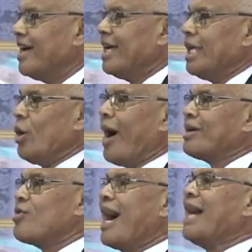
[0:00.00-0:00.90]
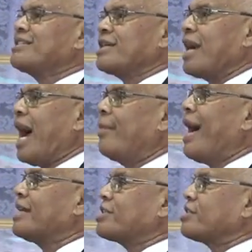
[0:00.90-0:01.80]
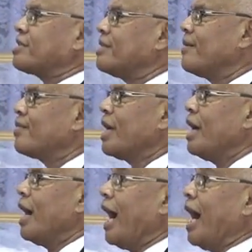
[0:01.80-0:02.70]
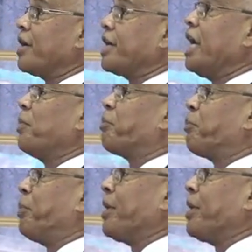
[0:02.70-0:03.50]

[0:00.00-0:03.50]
You want to ask how much a real